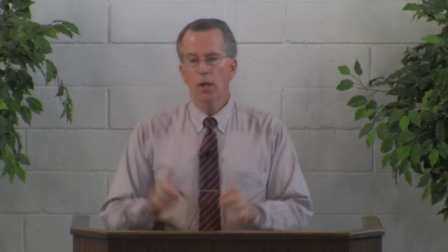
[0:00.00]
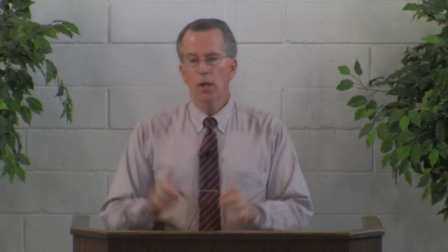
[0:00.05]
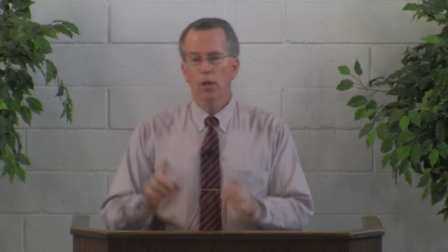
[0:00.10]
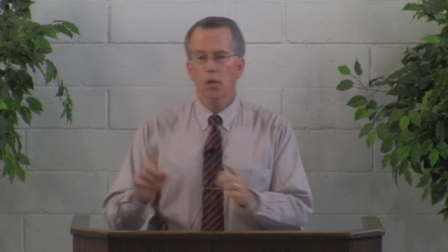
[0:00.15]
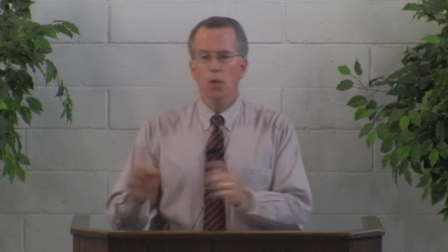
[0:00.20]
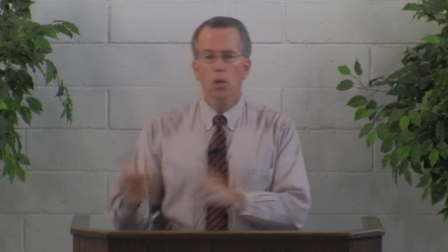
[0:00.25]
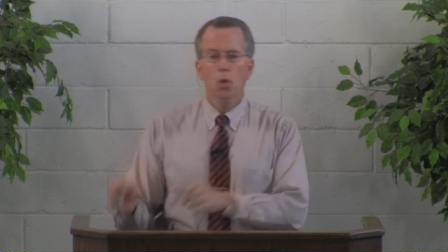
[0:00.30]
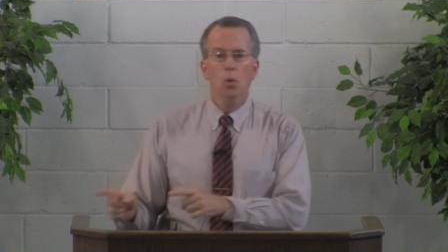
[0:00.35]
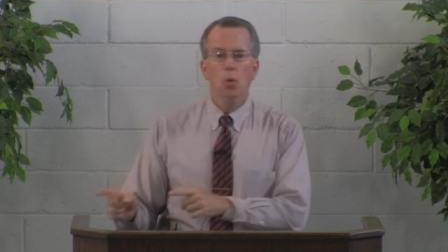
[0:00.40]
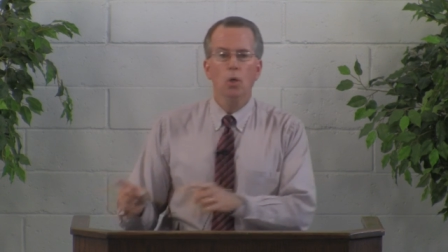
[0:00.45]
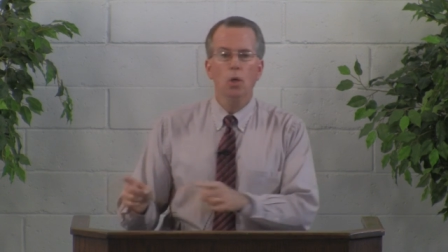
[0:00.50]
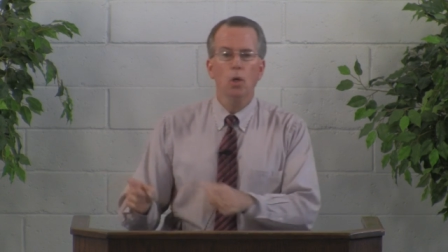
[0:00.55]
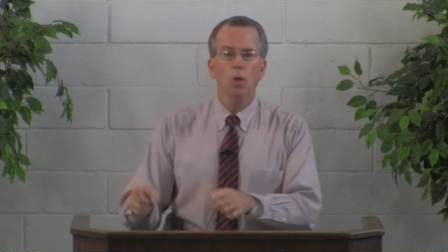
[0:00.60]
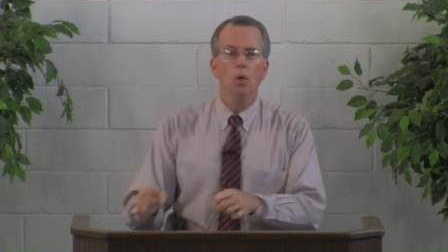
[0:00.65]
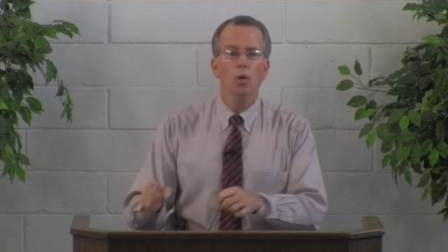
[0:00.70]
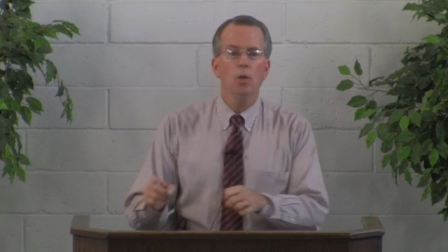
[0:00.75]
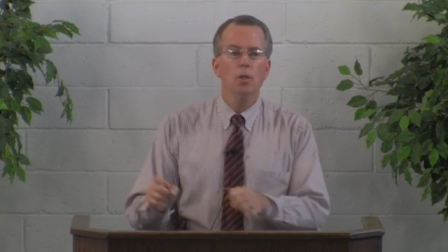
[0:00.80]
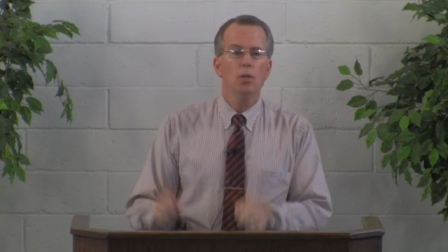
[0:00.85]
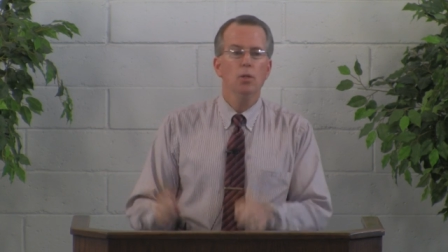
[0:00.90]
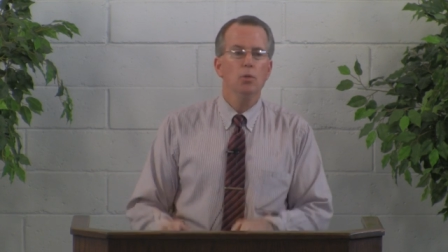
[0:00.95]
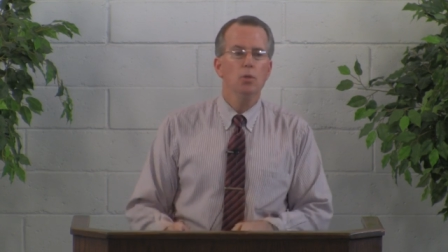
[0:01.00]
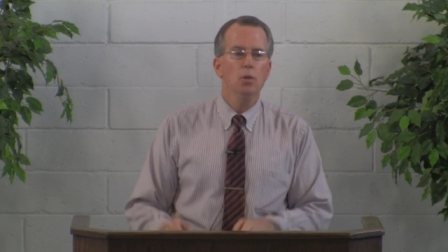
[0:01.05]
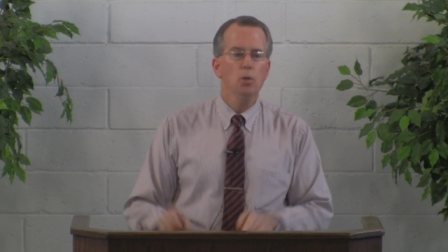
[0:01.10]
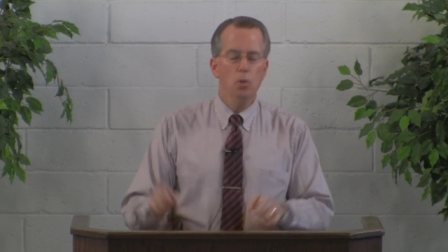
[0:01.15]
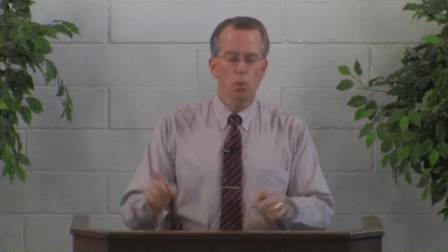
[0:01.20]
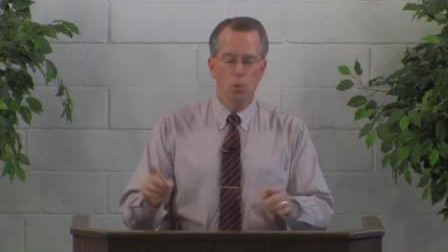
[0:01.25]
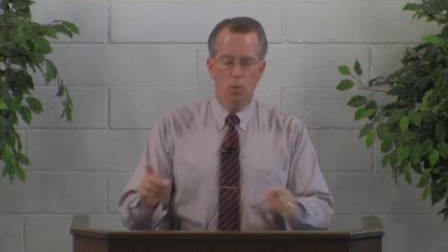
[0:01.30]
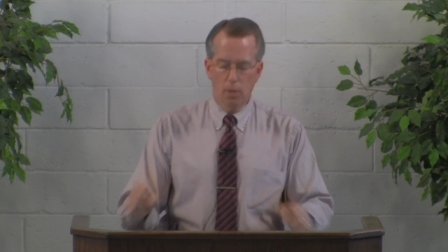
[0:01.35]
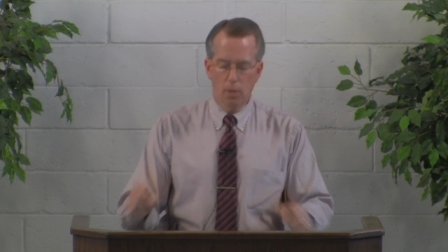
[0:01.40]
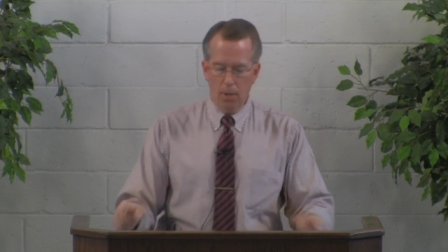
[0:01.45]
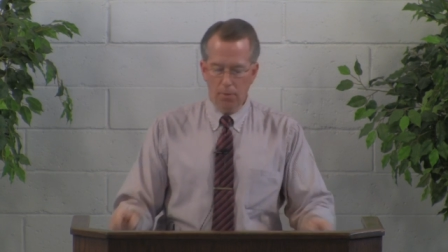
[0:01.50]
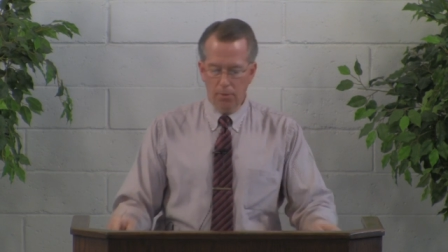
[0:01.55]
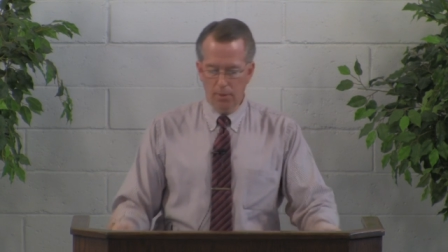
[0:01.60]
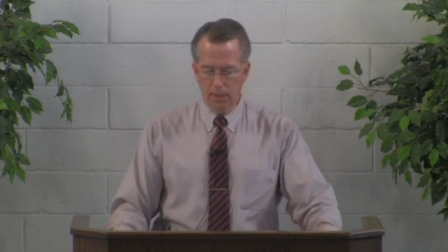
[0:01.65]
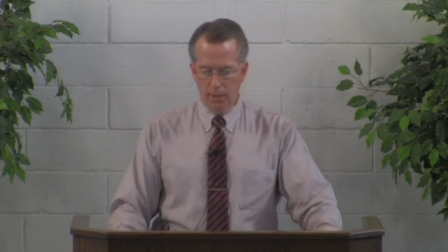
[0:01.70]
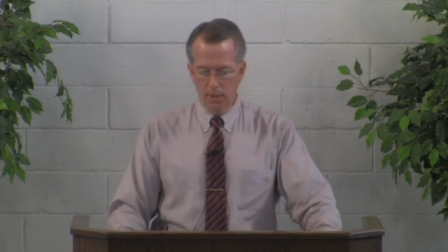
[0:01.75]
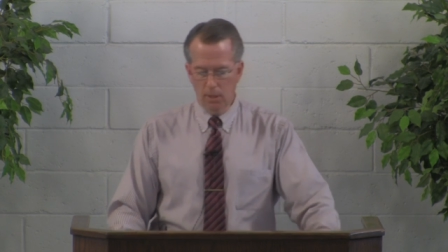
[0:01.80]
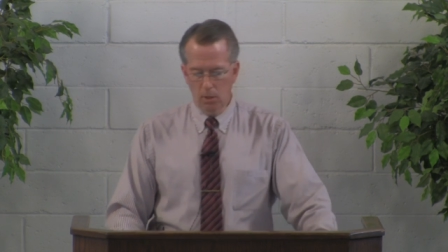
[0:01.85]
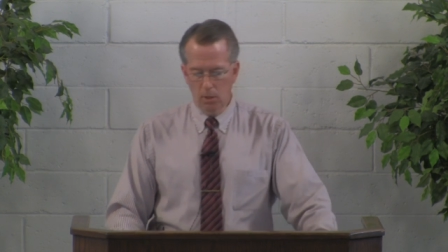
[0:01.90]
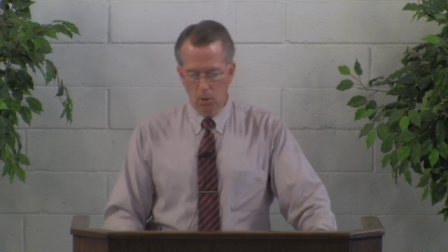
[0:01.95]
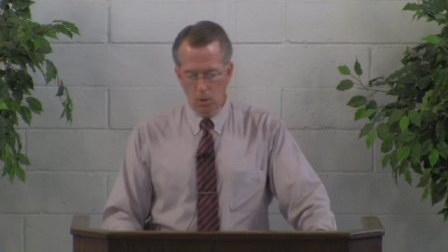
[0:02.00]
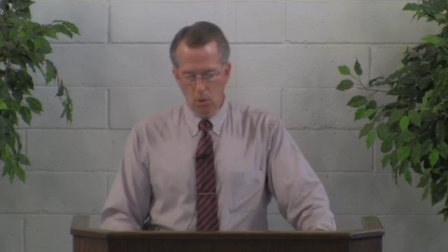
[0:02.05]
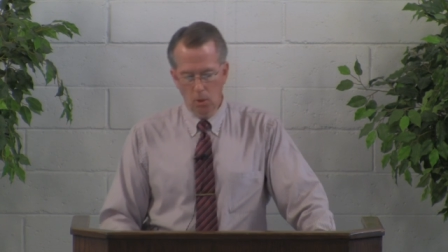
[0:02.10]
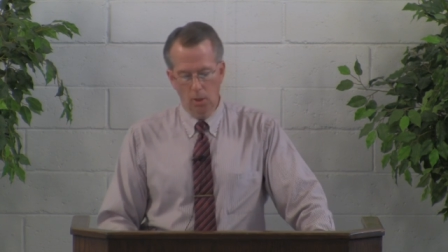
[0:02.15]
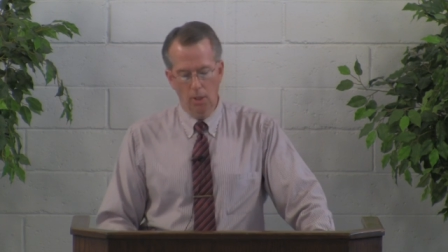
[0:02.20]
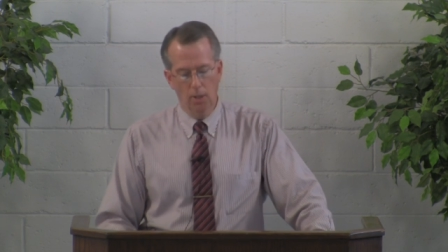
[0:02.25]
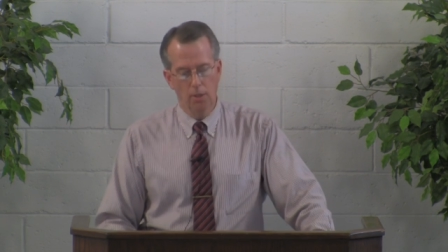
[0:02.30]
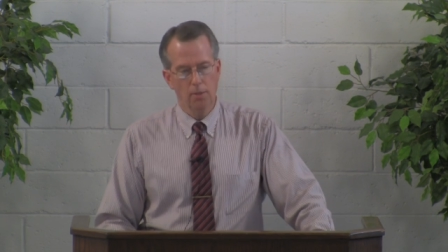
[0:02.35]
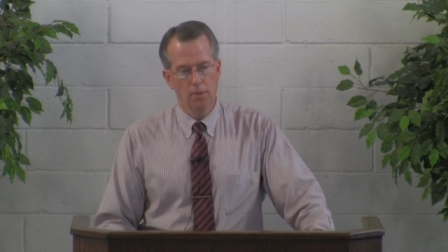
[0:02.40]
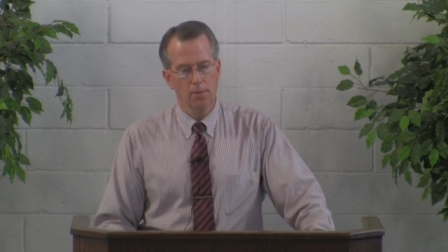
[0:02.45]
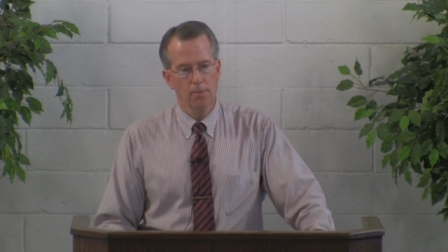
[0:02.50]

You could do nothing good.